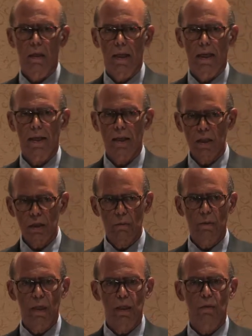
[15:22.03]
Now, that
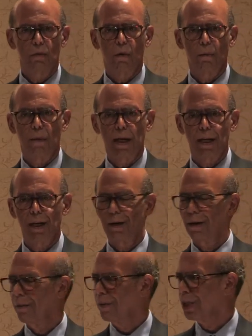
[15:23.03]
doesn't mean you won't make
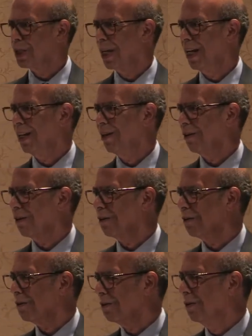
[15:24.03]
a mistake or
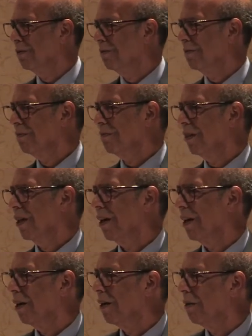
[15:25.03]

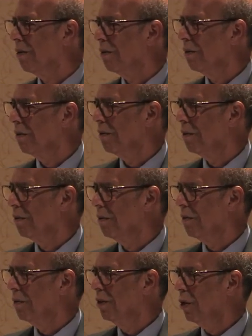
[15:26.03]
uh,
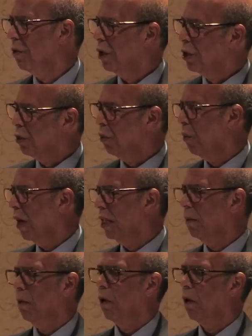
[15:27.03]
you know, that you'll weigh them